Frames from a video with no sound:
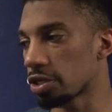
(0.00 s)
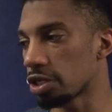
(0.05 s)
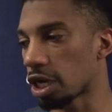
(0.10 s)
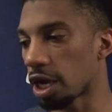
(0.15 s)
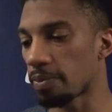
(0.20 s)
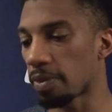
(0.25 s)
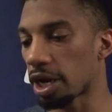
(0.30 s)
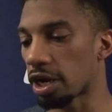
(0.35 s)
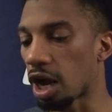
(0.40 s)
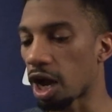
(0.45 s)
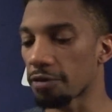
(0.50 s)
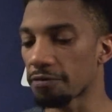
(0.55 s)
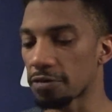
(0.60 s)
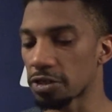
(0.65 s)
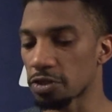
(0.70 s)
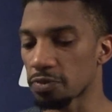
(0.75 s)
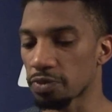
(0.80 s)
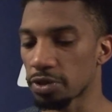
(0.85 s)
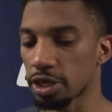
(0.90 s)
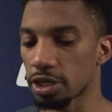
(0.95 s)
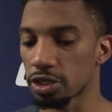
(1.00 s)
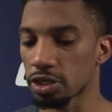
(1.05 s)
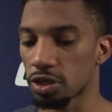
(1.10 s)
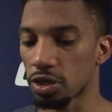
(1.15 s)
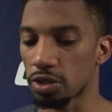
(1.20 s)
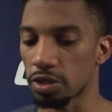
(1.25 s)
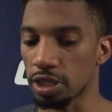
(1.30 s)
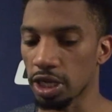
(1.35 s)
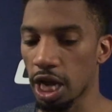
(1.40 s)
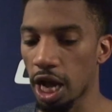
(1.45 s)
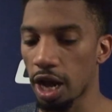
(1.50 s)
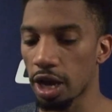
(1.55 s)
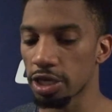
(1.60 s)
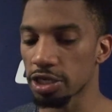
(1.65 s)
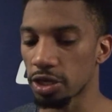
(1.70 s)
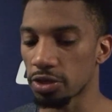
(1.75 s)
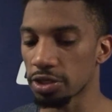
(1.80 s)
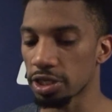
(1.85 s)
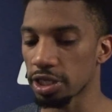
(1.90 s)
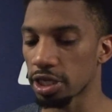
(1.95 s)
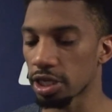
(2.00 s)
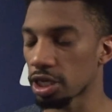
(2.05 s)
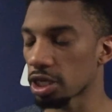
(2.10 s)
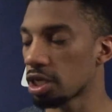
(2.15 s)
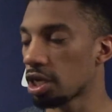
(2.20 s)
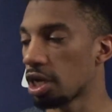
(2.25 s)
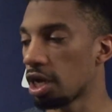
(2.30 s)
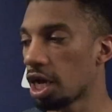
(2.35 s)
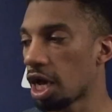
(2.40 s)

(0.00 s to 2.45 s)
You know, I'm not an offensive player. So in college, I don't think